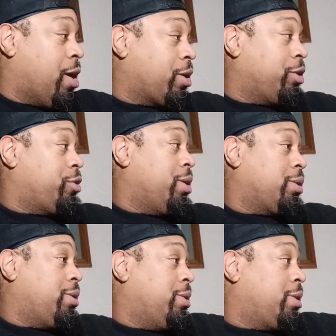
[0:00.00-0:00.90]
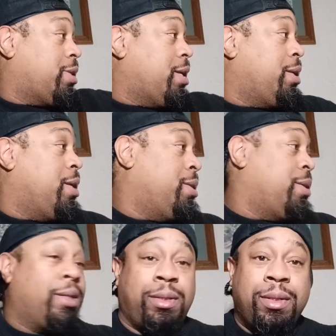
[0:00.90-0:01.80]
Tonka trucks and this, that, and other,
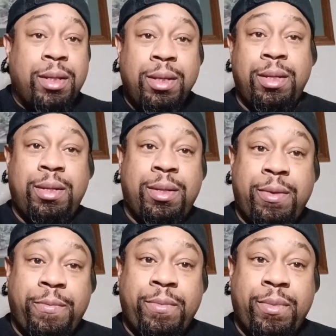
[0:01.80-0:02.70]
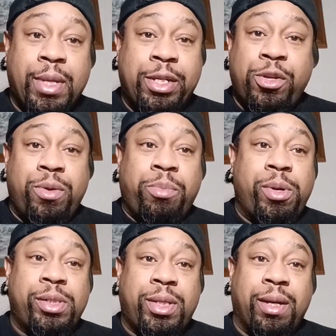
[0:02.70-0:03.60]
and he's doing
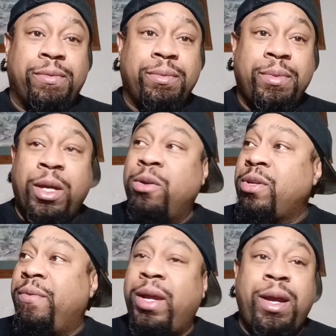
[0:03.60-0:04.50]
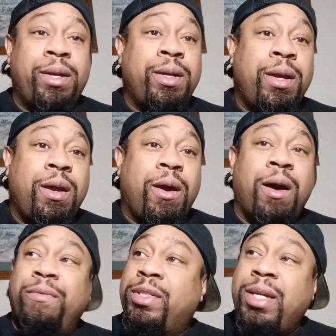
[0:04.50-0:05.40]
boy stuff. He goes over there,
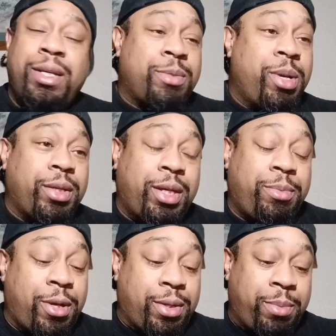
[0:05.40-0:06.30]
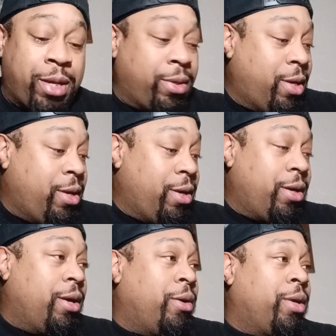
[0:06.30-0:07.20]
all of a sudden his mother keep talking about,
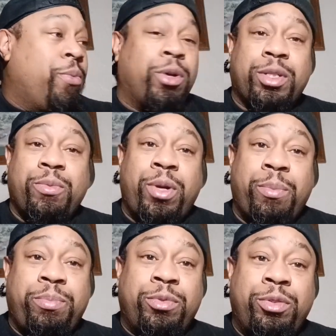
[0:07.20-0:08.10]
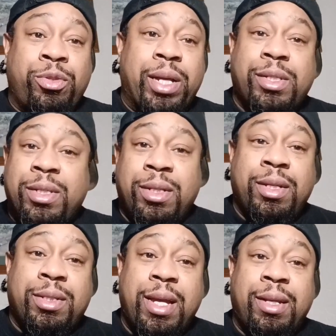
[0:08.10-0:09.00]
oh, he wants to wear dresses and
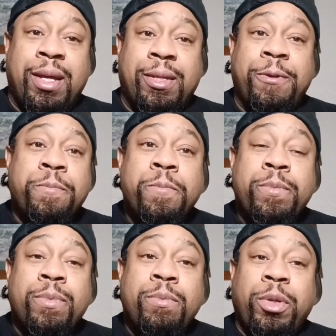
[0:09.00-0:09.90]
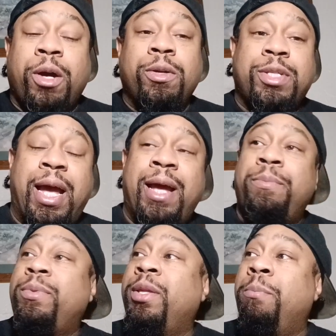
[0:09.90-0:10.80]
this, that, and other. But the whole
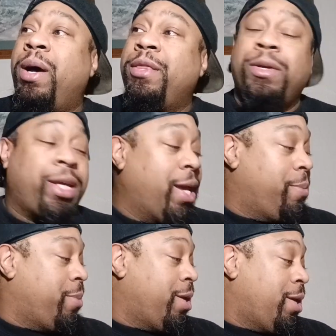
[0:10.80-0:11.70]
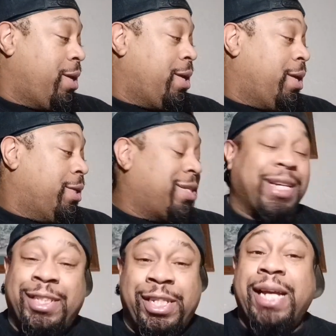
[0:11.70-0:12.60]
time, the mother kept
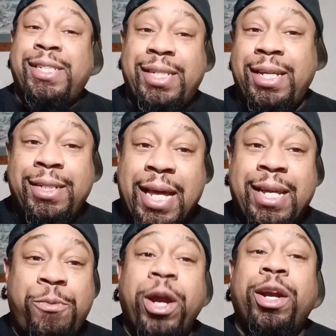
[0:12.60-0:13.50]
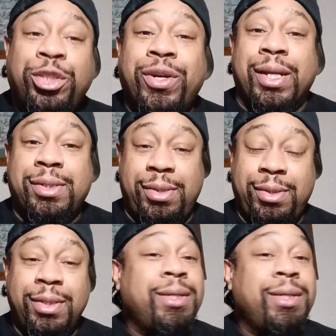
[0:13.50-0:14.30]
suggesting that he wear a dress.